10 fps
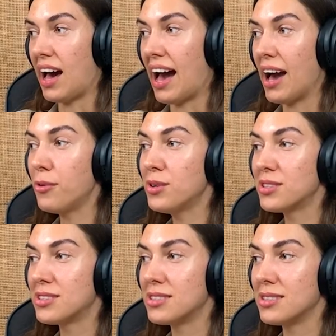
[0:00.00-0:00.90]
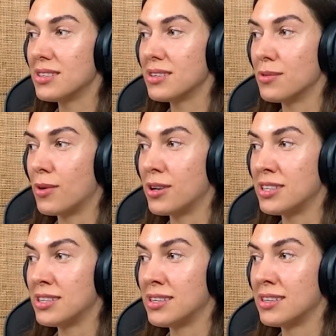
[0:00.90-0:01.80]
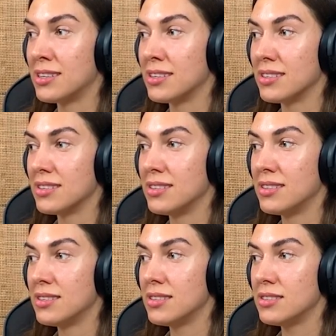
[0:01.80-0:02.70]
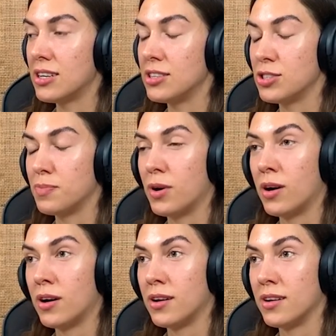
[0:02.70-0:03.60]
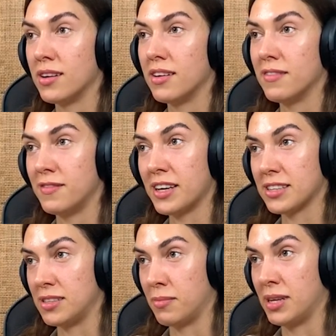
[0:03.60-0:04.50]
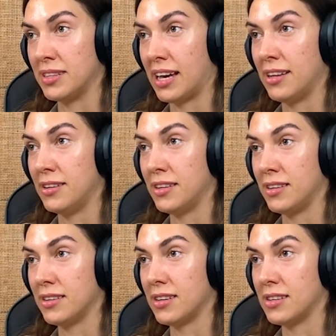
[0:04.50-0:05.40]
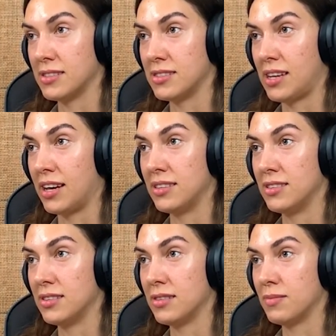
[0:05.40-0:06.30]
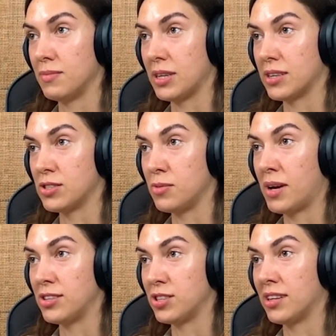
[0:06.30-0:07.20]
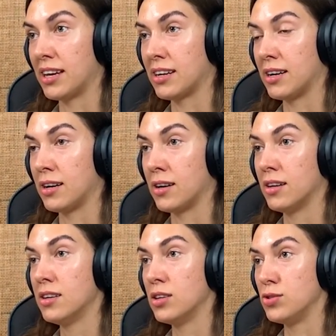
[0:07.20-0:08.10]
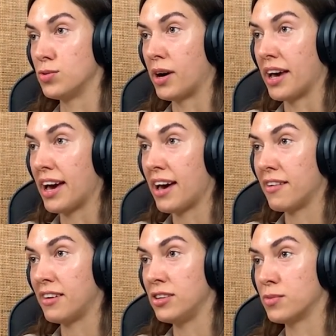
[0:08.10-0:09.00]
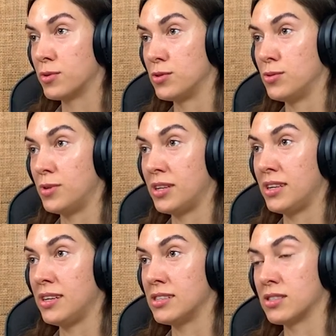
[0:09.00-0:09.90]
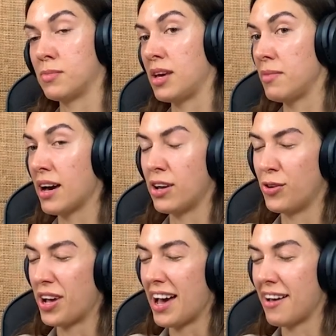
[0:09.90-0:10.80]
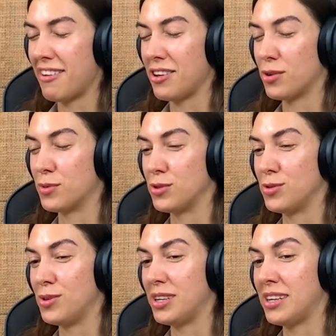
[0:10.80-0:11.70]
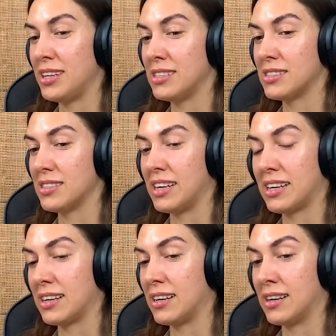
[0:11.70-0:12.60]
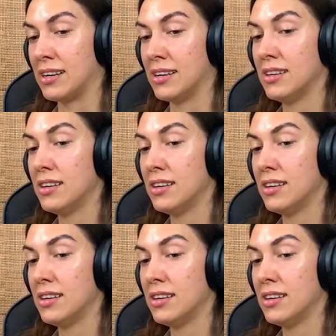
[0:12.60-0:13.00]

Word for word: I would want to touch upon victim mentality instead, because you mentioned like, uh, do I have any opportunities? Maybe I don't have any opportunities. Like, uh,